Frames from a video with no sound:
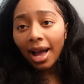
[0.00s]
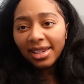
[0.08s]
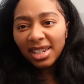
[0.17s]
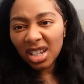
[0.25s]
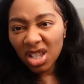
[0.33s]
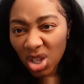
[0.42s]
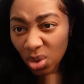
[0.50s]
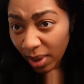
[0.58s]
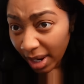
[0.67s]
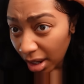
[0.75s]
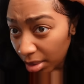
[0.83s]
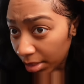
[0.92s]
I did
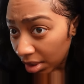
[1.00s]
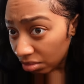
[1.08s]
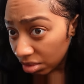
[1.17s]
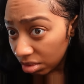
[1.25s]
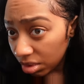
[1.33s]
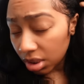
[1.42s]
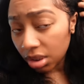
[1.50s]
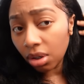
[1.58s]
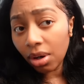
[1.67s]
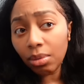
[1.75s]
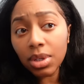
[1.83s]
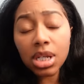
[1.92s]
sweat out my roots
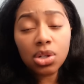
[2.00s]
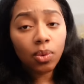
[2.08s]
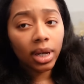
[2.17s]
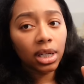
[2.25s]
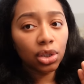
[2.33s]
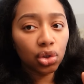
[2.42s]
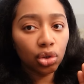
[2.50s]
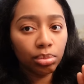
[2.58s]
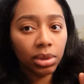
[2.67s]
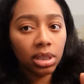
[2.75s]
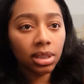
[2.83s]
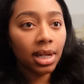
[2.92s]
though. I was sweating so
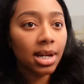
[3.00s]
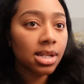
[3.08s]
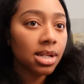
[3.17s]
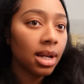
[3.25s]
much last